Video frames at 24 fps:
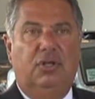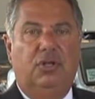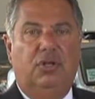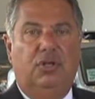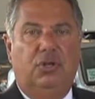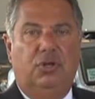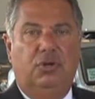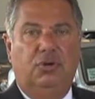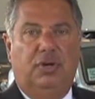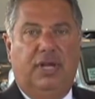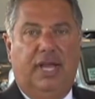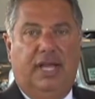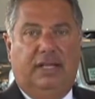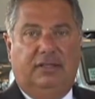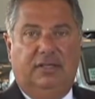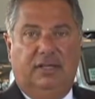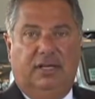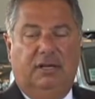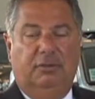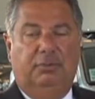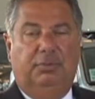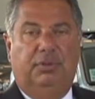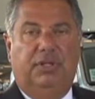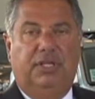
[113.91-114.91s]
You get to
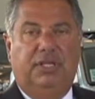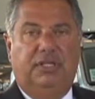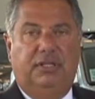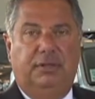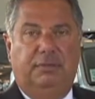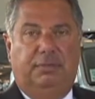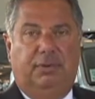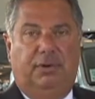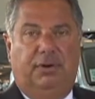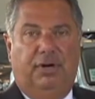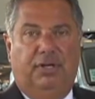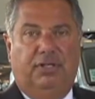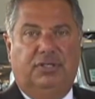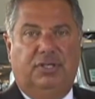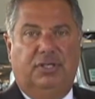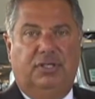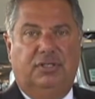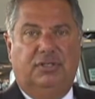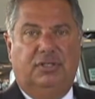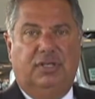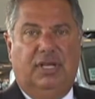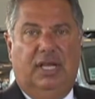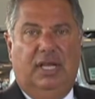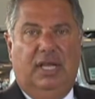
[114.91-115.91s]
complete the
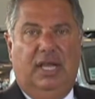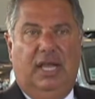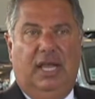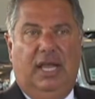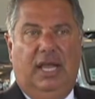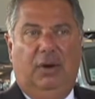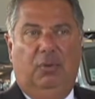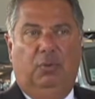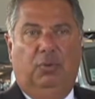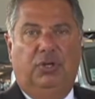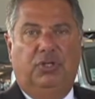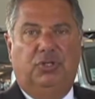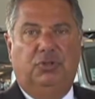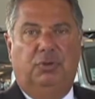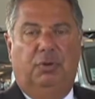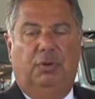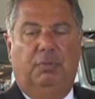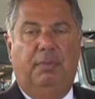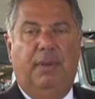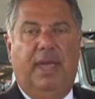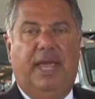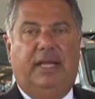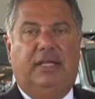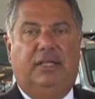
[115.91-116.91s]
purchase, which
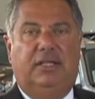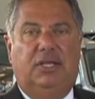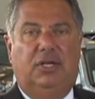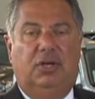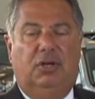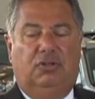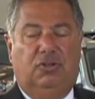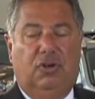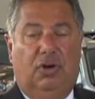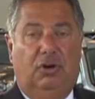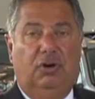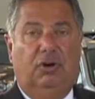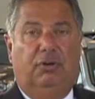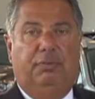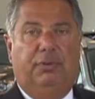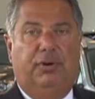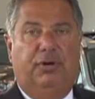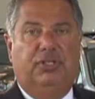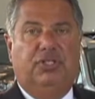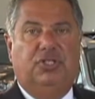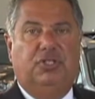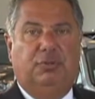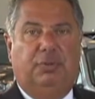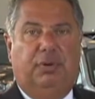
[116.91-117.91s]
will make the total
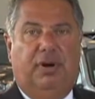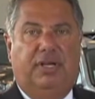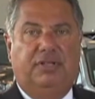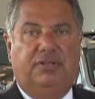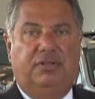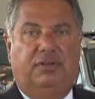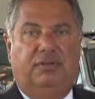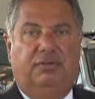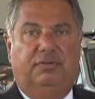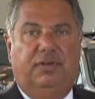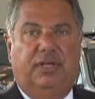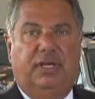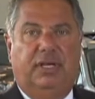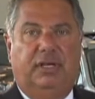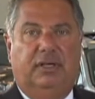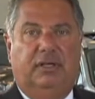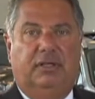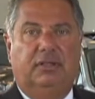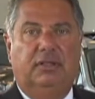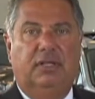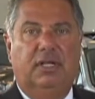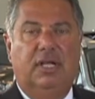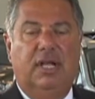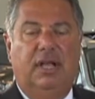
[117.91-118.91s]
purchase price of the
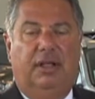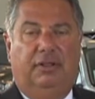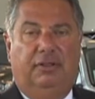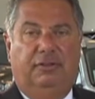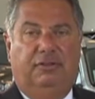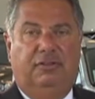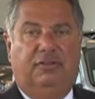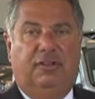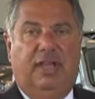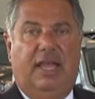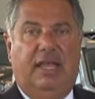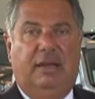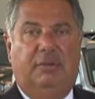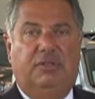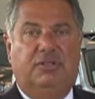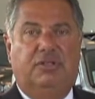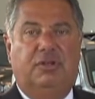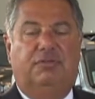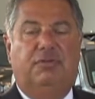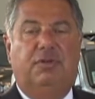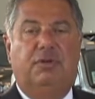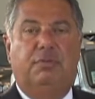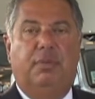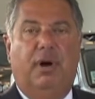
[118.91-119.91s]
vehicle the same as
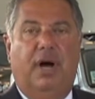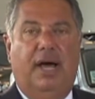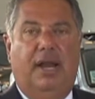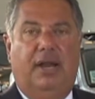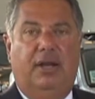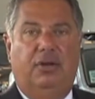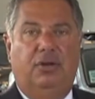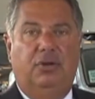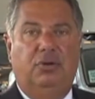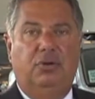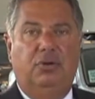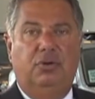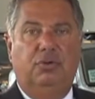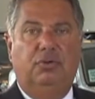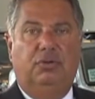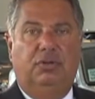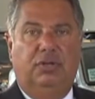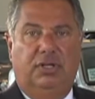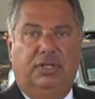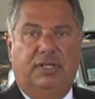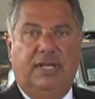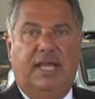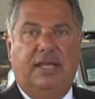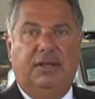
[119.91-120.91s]
if you bought it new
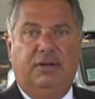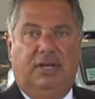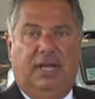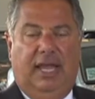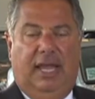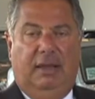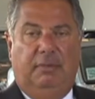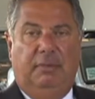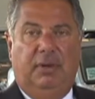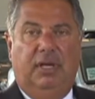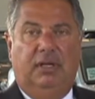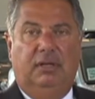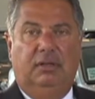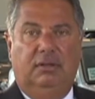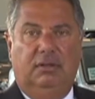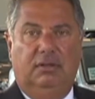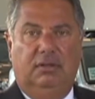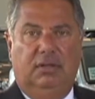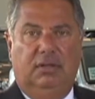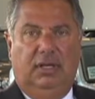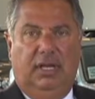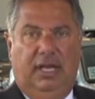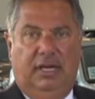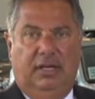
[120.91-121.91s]
the day you came in
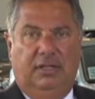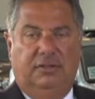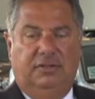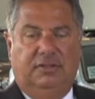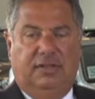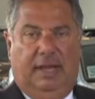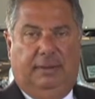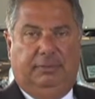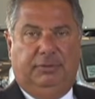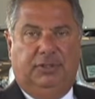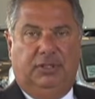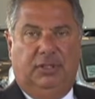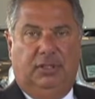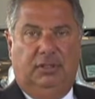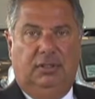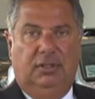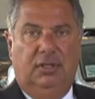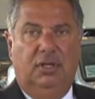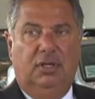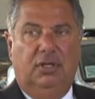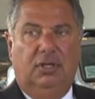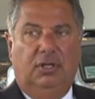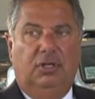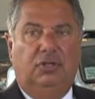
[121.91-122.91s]
at inception.
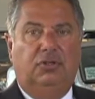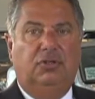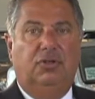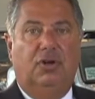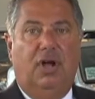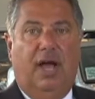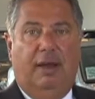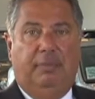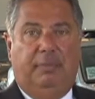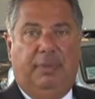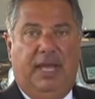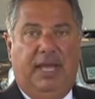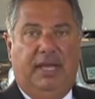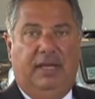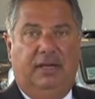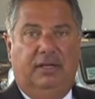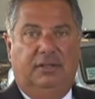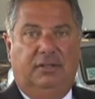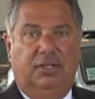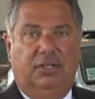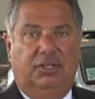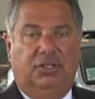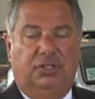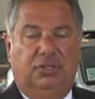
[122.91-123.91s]
You do not pay an
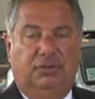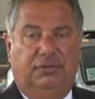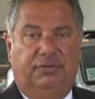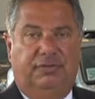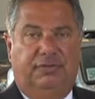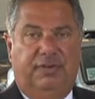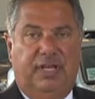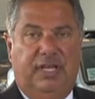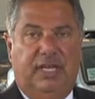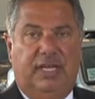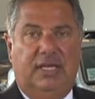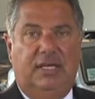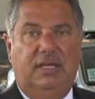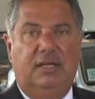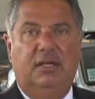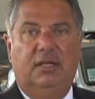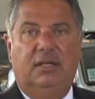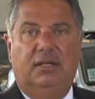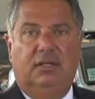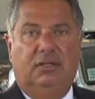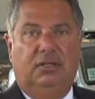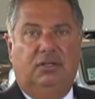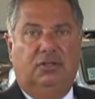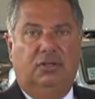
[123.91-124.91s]
additional fee,
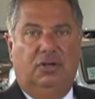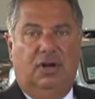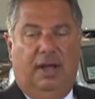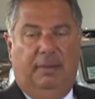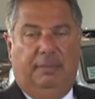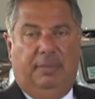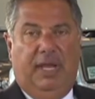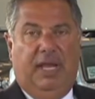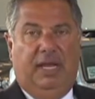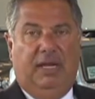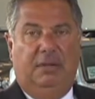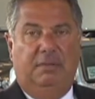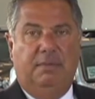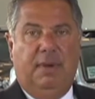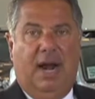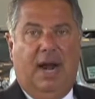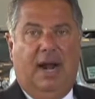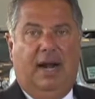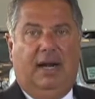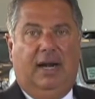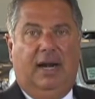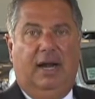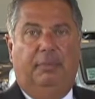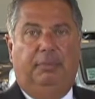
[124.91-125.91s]
you do not pay any
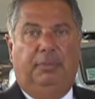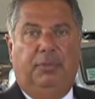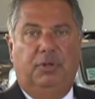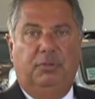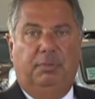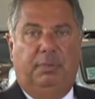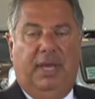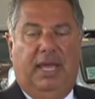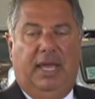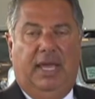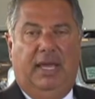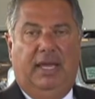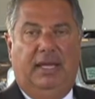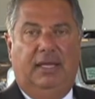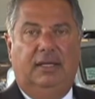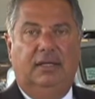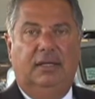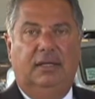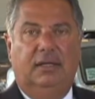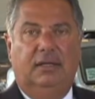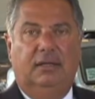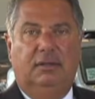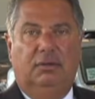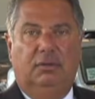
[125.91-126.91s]
markup, you pay
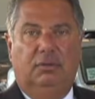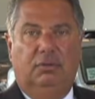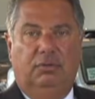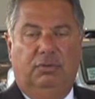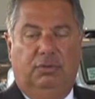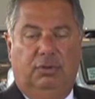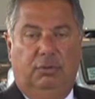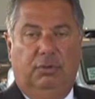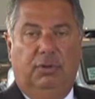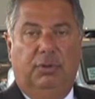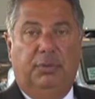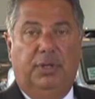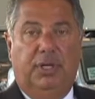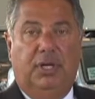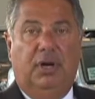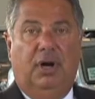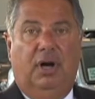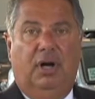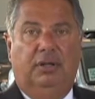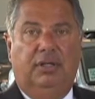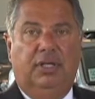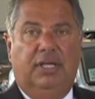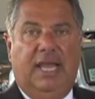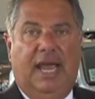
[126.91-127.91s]
what we
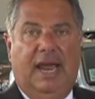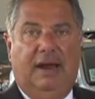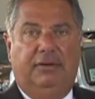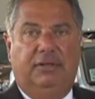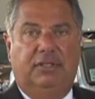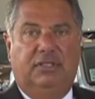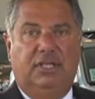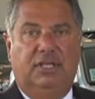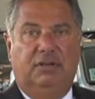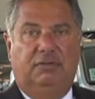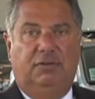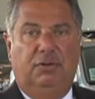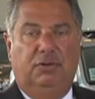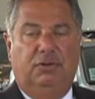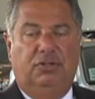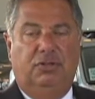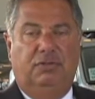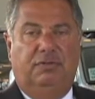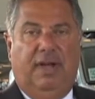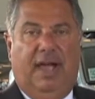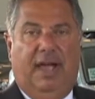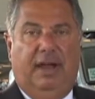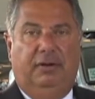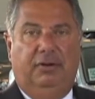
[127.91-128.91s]
call the guaranteed
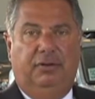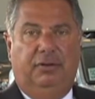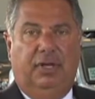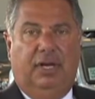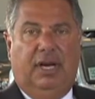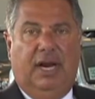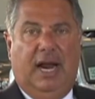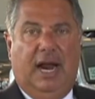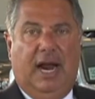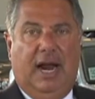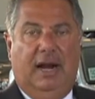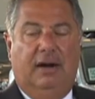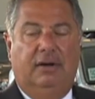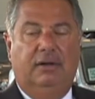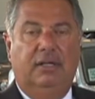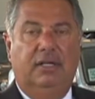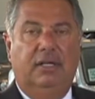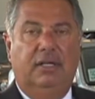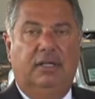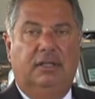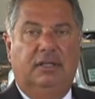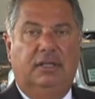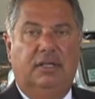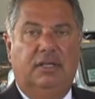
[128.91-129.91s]
future value of the car
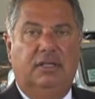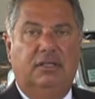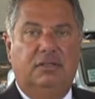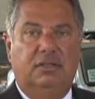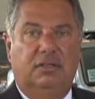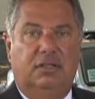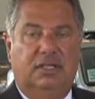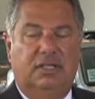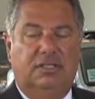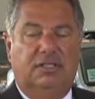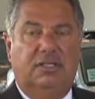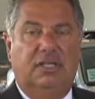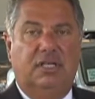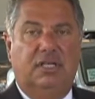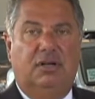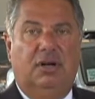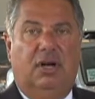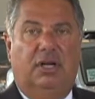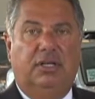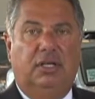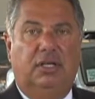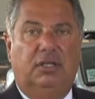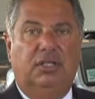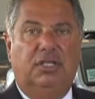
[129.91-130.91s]
that is listed
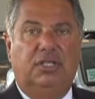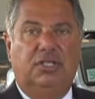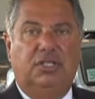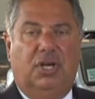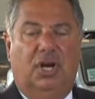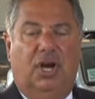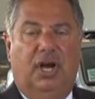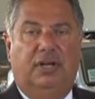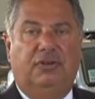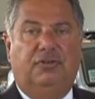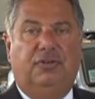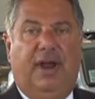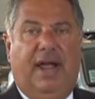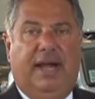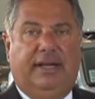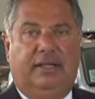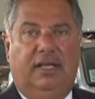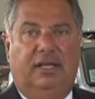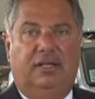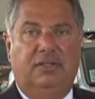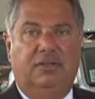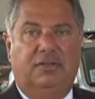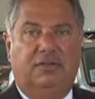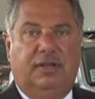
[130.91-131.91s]
on your lease
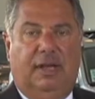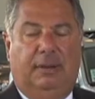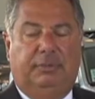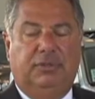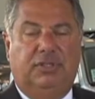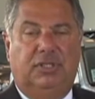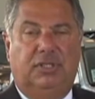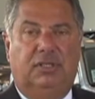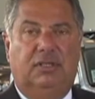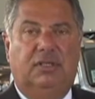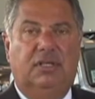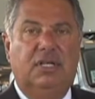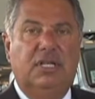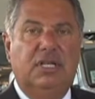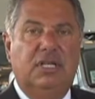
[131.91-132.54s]
contract at inception.